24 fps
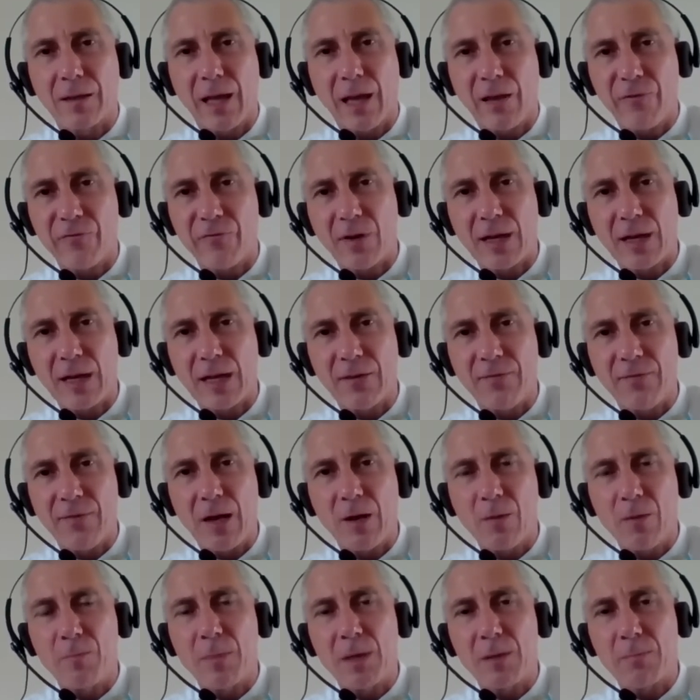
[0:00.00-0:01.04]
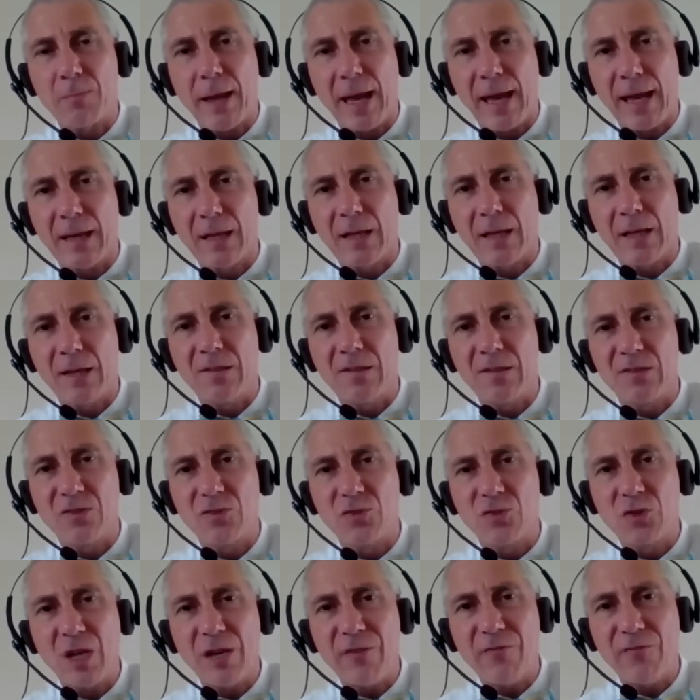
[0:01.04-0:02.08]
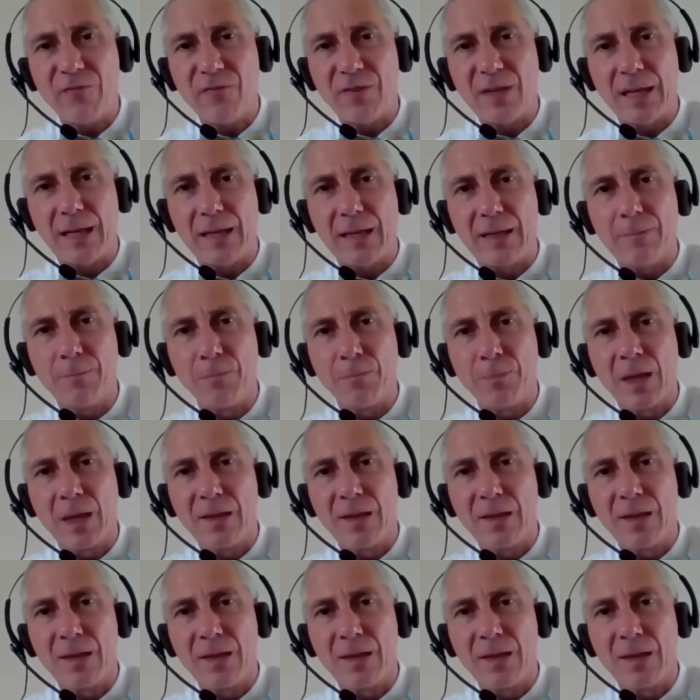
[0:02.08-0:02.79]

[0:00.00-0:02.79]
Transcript: African Development Bank is shifting